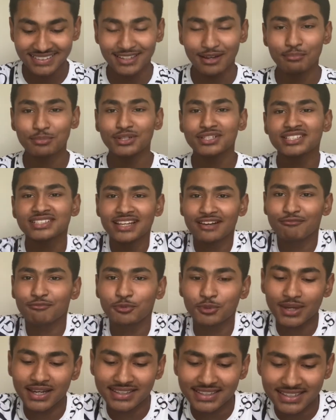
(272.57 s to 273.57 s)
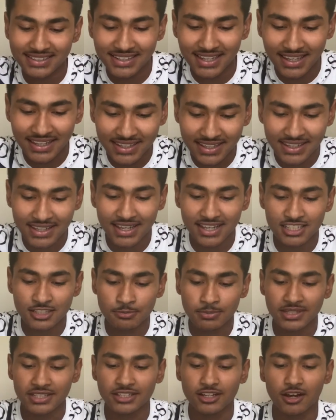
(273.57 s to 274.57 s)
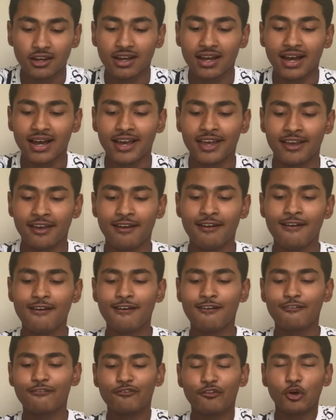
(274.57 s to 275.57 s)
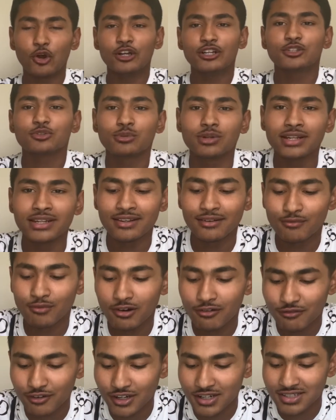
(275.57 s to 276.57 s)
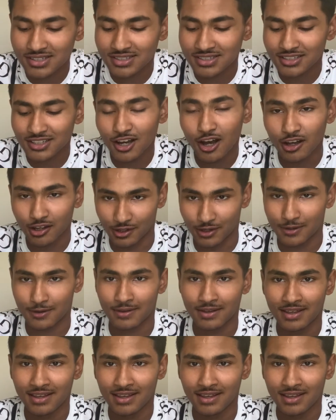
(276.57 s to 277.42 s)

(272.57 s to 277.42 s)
number seven we got the nike sb dunk high 420 reverse skunk